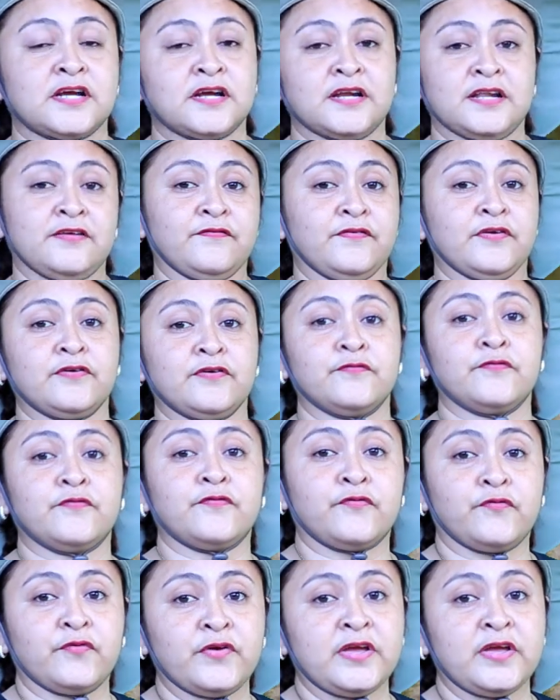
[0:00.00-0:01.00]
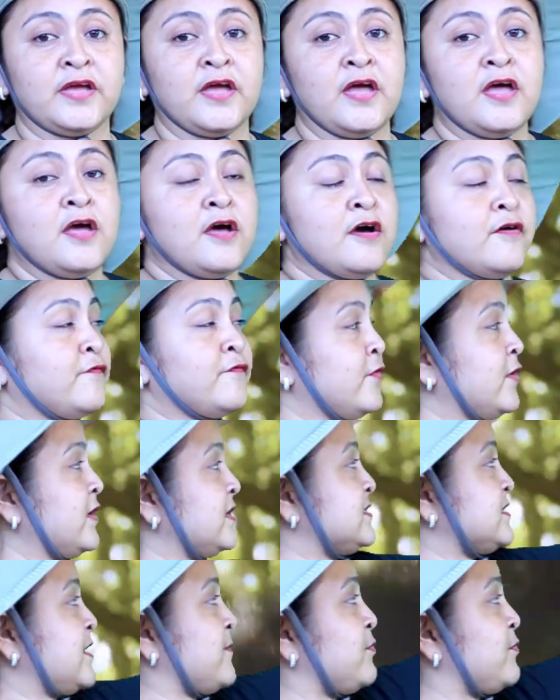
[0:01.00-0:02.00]
are living free. For
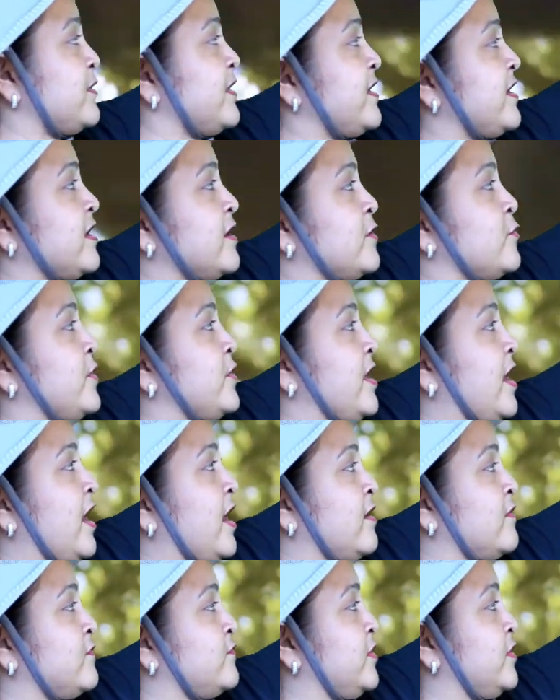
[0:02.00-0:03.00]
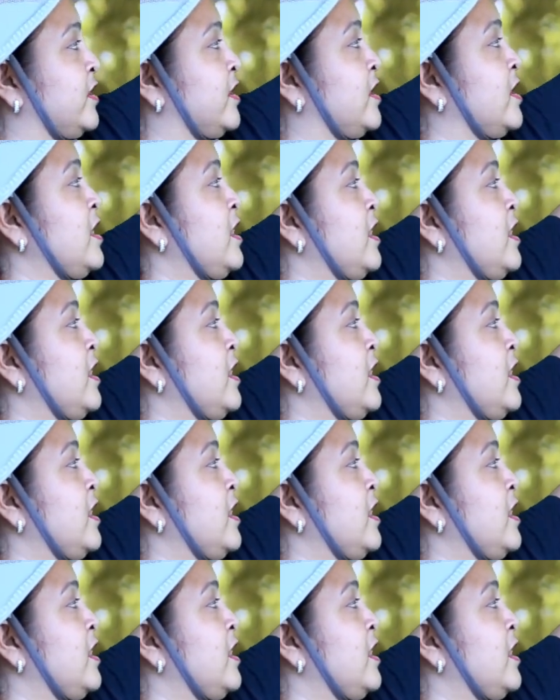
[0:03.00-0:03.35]
example, here we have the